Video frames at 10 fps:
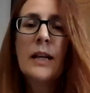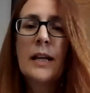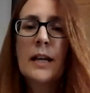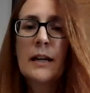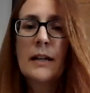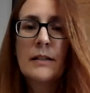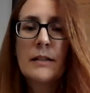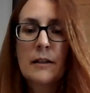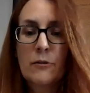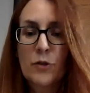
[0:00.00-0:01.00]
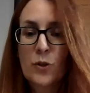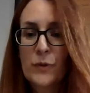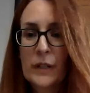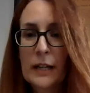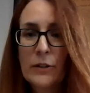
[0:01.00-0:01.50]
and you
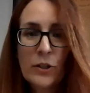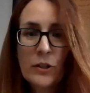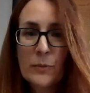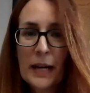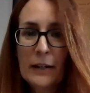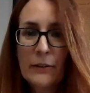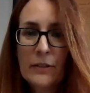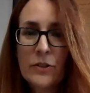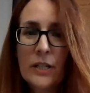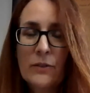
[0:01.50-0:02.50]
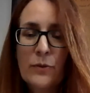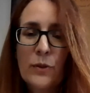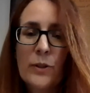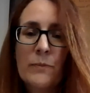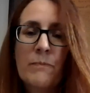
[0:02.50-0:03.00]
fill out your little background check
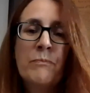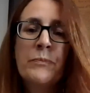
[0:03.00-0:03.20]
form.